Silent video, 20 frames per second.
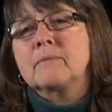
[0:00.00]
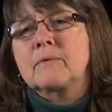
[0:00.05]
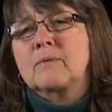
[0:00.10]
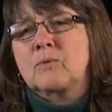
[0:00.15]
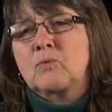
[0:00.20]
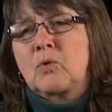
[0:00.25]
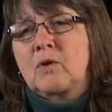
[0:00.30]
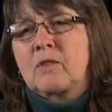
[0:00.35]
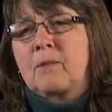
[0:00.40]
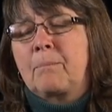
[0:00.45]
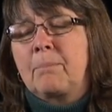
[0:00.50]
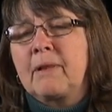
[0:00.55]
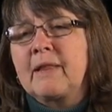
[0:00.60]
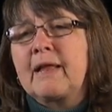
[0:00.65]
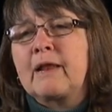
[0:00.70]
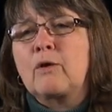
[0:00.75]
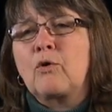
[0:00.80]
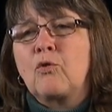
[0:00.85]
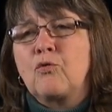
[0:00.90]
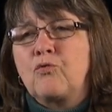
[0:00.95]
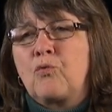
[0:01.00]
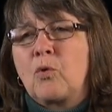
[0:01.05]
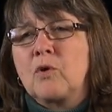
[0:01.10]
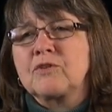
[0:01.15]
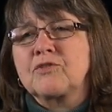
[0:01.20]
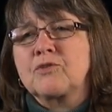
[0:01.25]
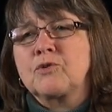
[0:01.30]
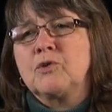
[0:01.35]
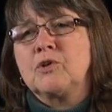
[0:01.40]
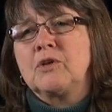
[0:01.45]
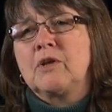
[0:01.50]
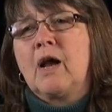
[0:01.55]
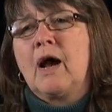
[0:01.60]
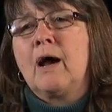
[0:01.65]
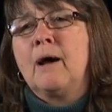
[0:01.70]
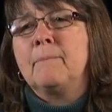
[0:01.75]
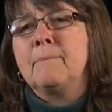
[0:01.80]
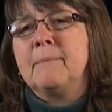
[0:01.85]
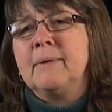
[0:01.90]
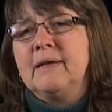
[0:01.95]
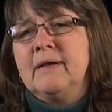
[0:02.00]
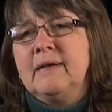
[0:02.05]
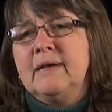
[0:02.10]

sort of the political force could come,